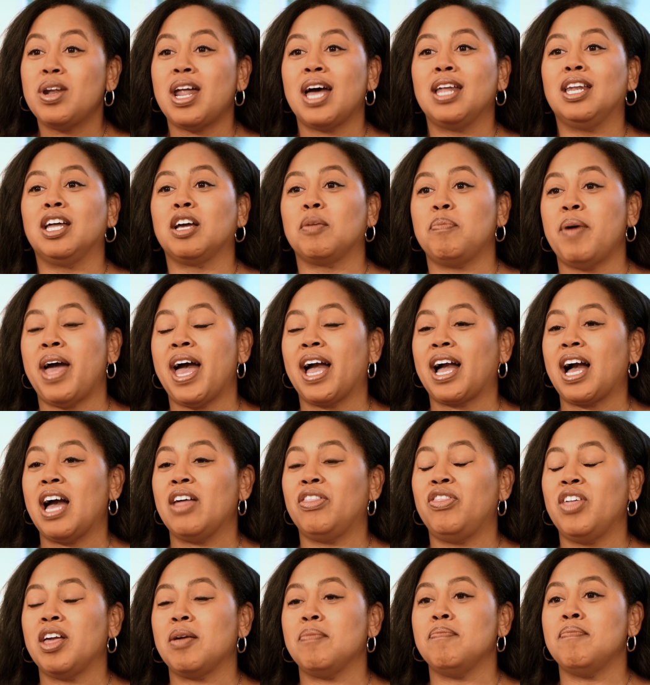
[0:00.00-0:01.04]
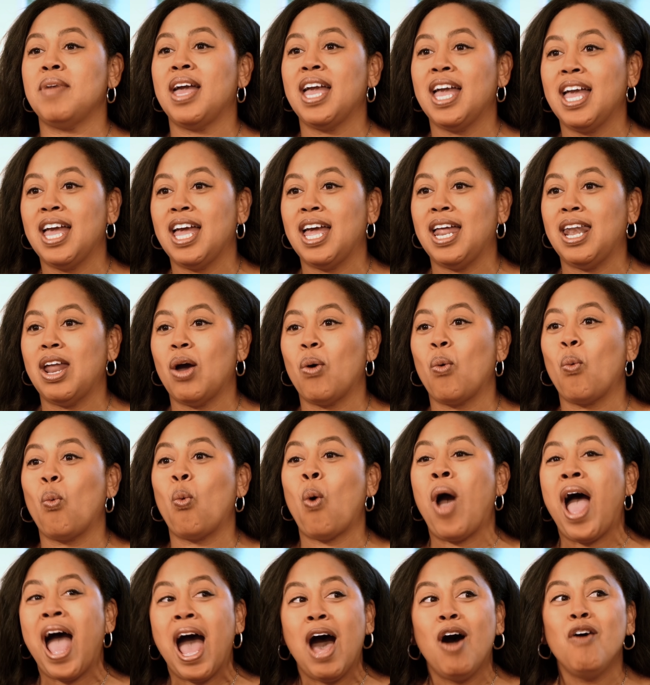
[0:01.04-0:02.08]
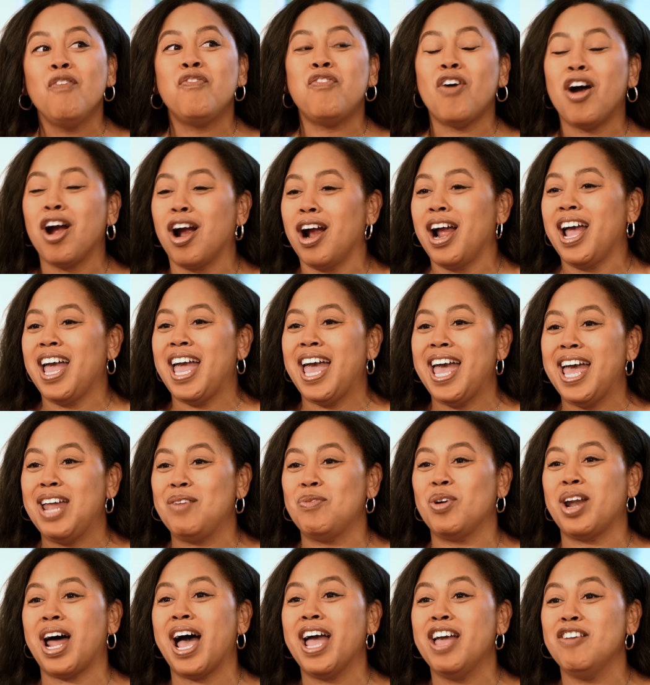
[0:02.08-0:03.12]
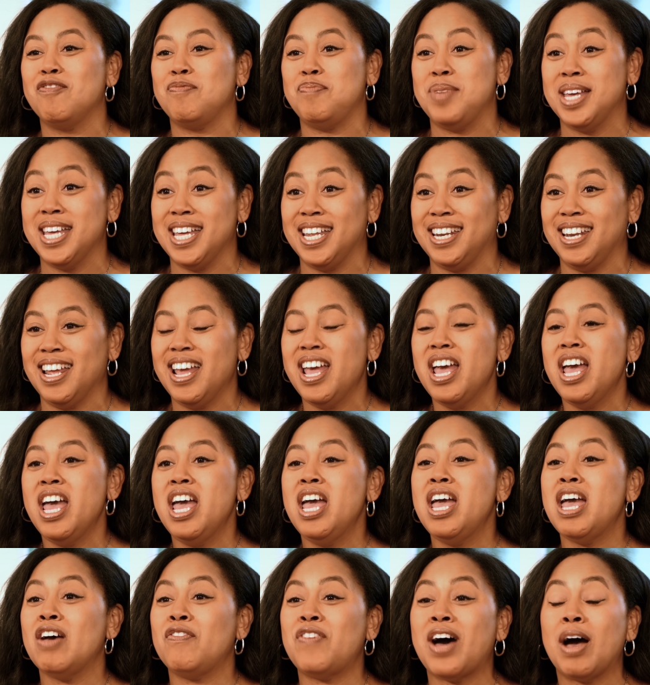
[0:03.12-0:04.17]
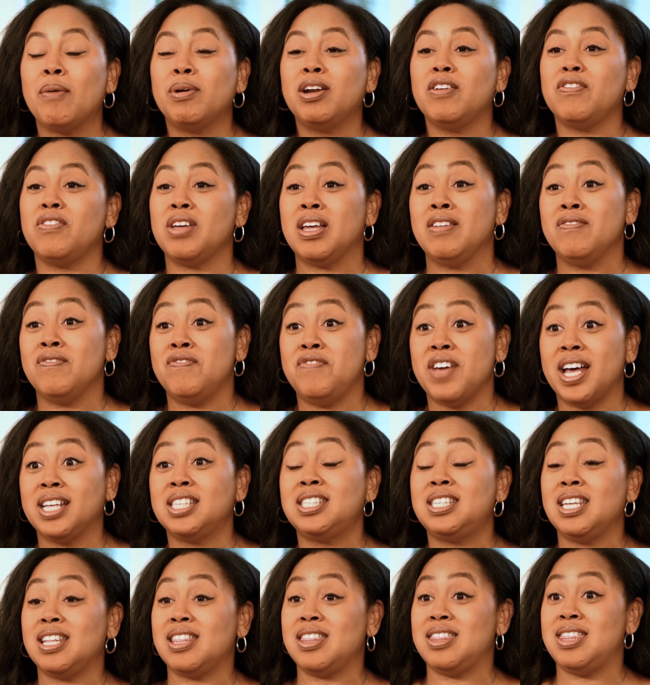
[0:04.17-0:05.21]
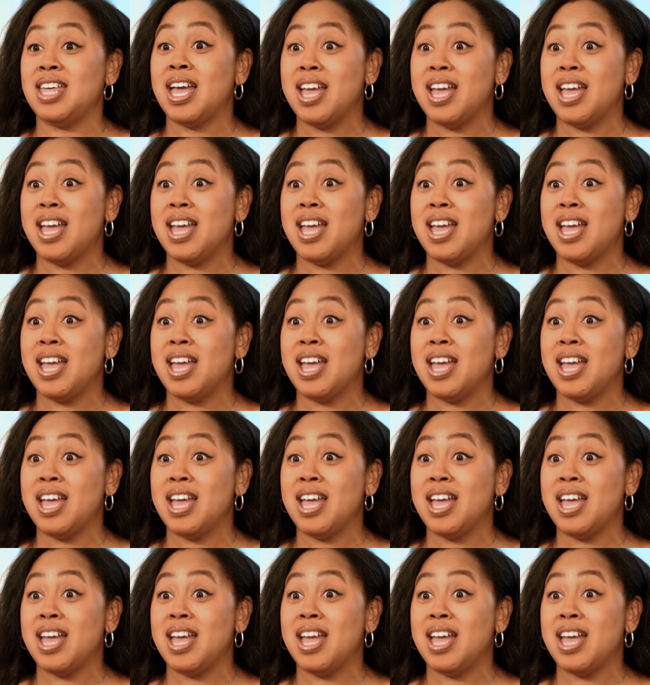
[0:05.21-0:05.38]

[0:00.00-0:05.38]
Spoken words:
when I look back, I think, man, how far ahead would I have been if I would have invested